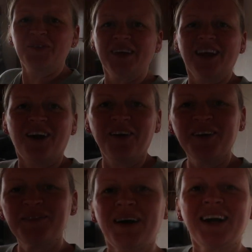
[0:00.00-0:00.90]
We are
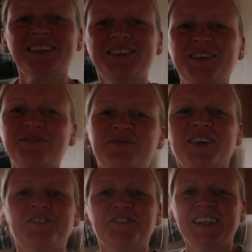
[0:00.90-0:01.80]
all packed up,
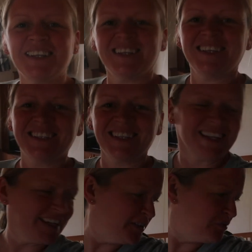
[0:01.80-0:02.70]
ready to
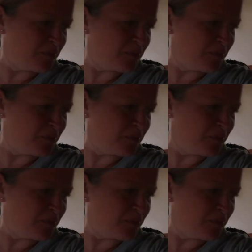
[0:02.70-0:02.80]
leave.